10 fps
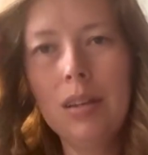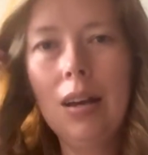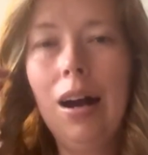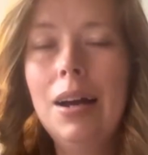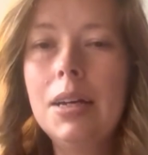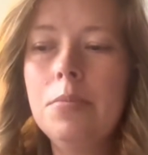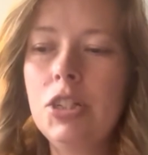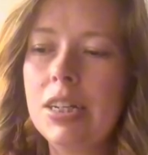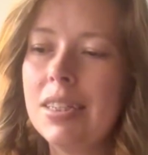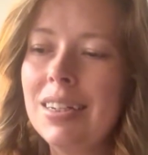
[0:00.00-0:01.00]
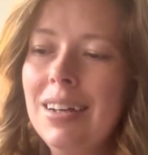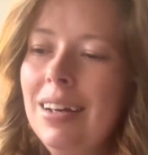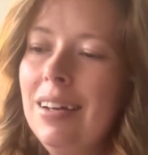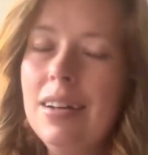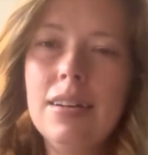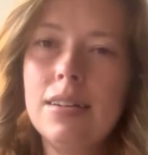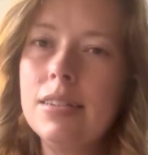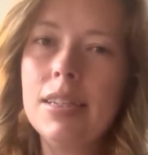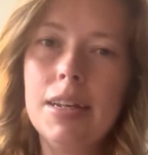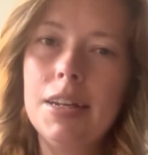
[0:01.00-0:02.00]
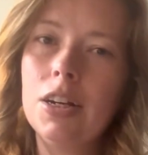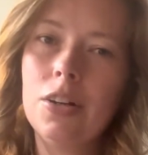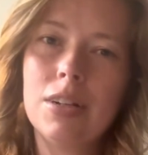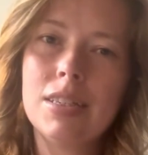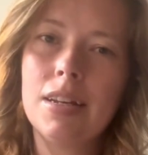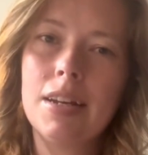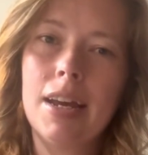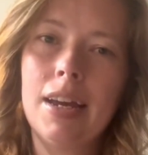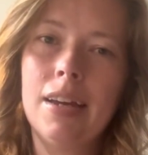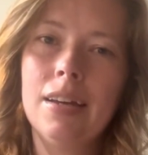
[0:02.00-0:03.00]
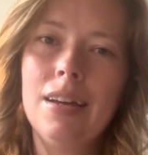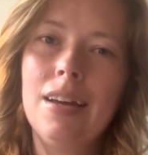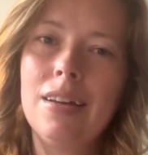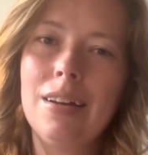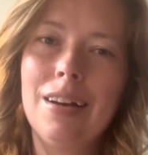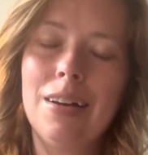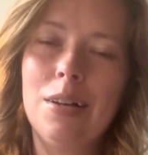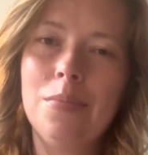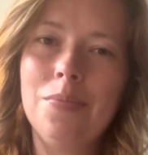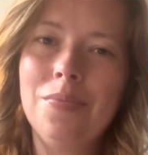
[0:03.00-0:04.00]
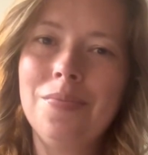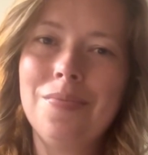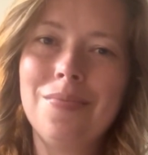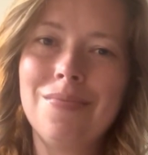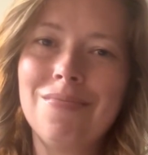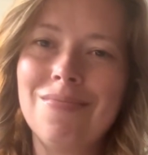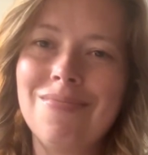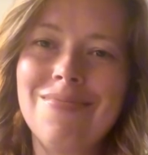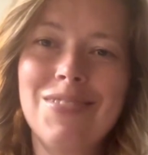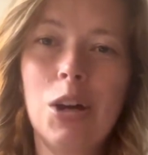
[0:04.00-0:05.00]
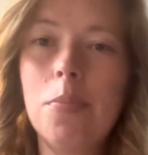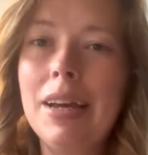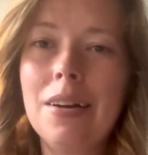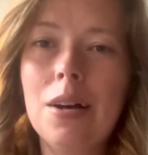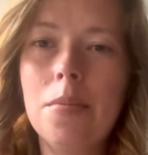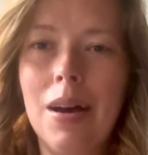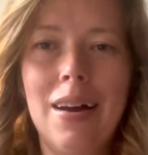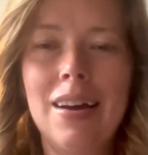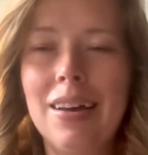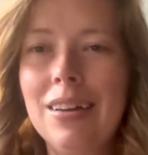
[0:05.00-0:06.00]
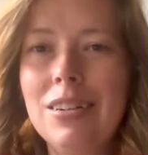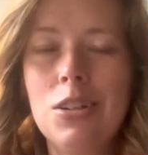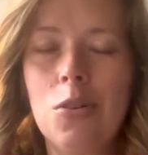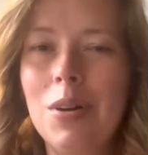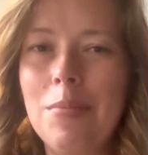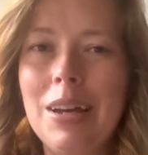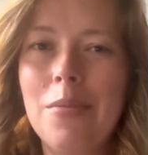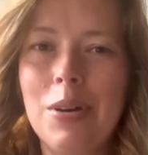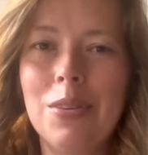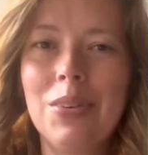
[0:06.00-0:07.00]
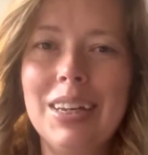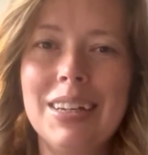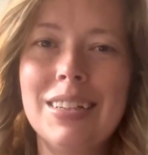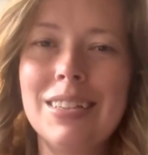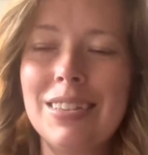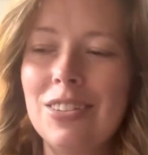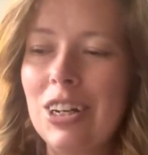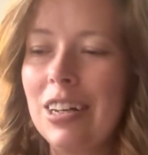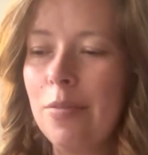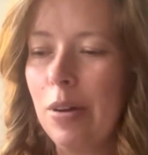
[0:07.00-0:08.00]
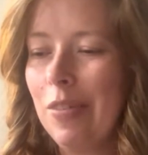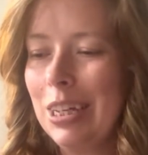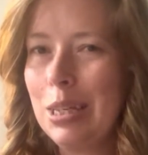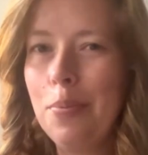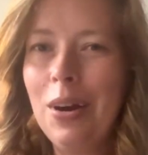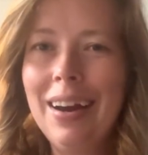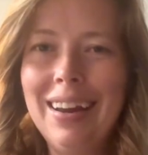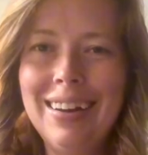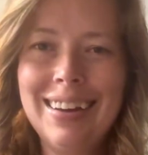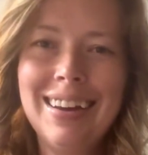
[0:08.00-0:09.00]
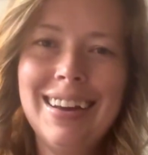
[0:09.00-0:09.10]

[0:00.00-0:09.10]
I am just sitting here on a Sunday, no makeup. I don't wear makeup on the weekends and try to give my face a break.